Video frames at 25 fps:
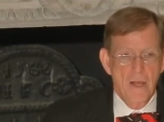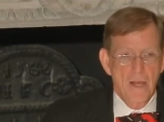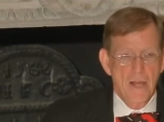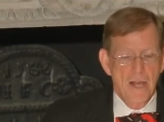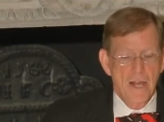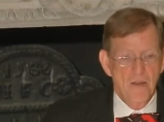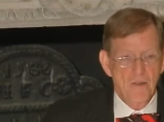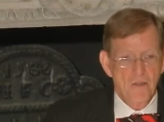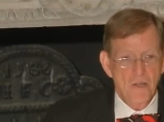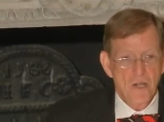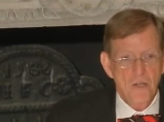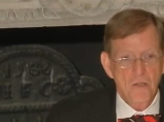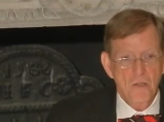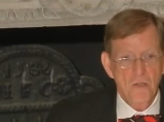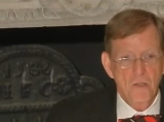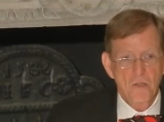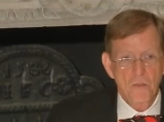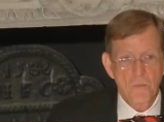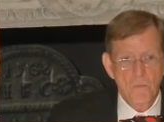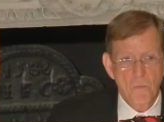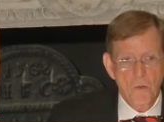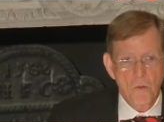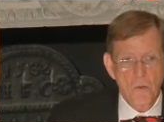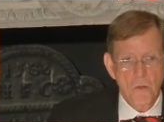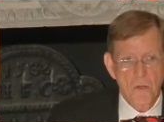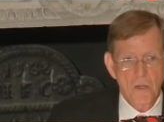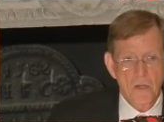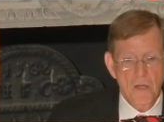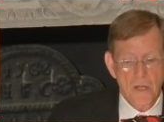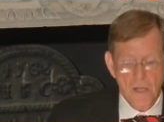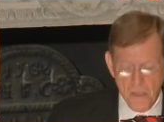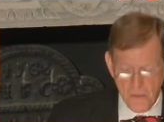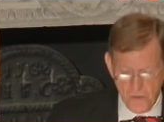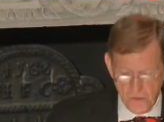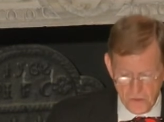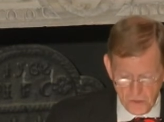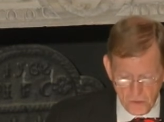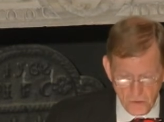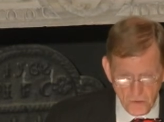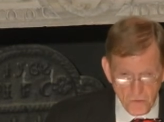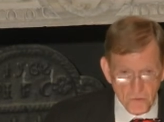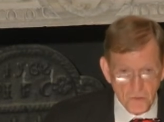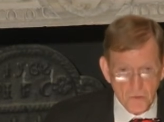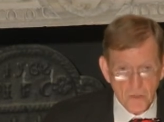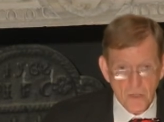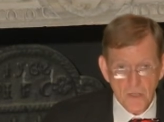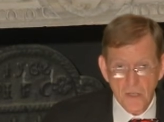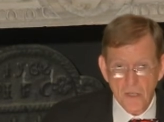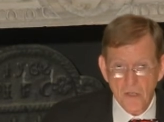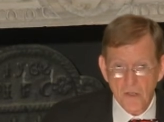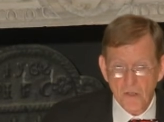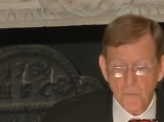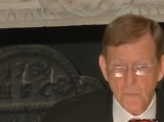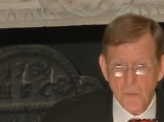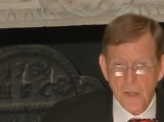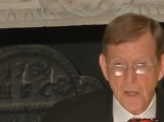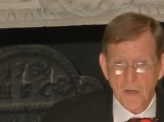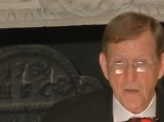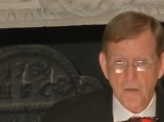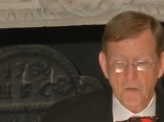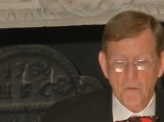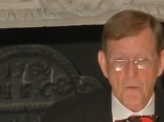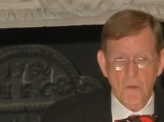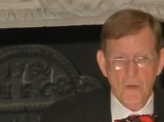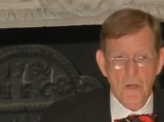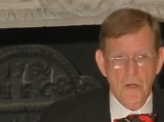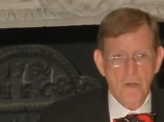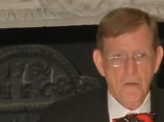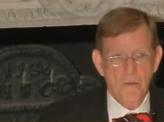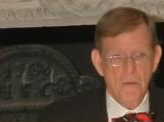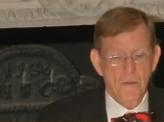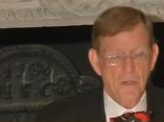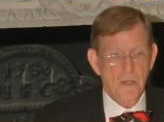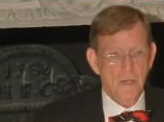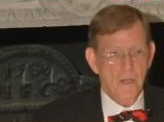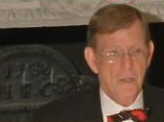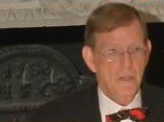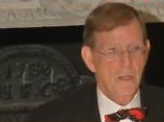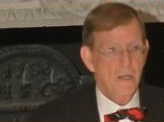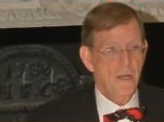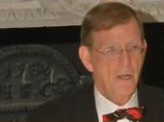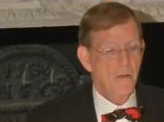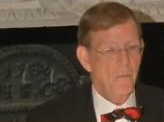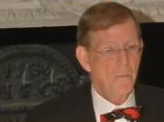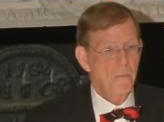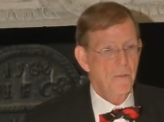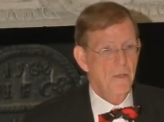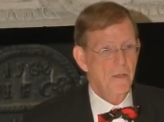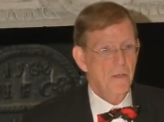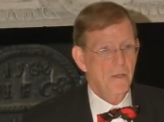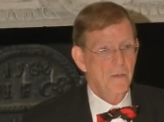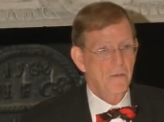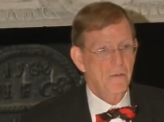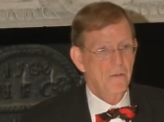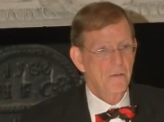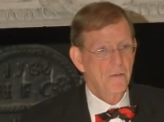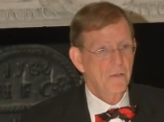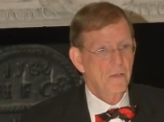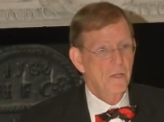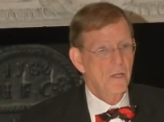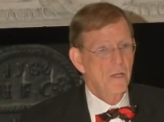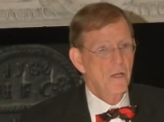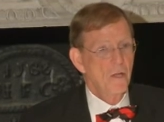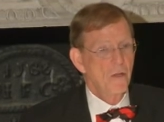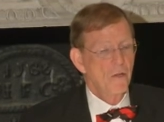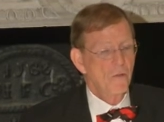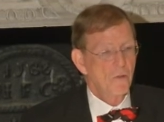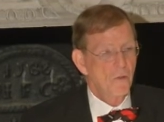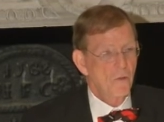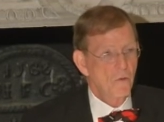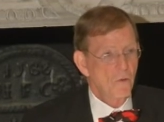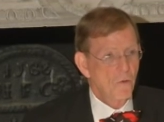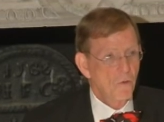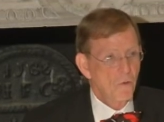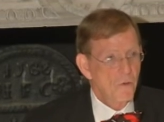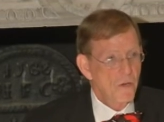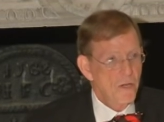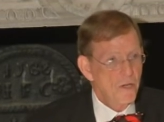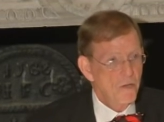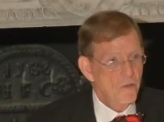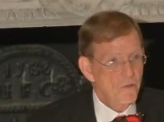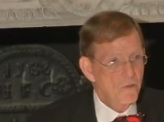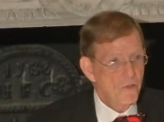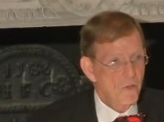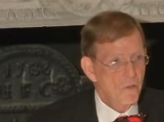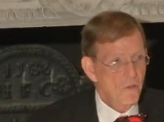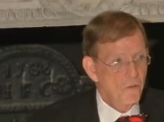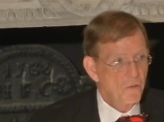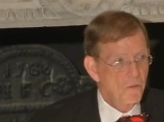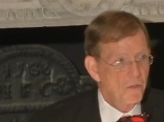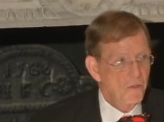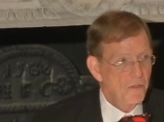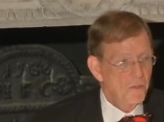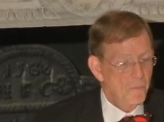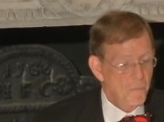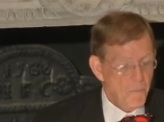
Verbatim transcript: And just as Morgan had chosen his battleground at Cowpens, so Greene chose his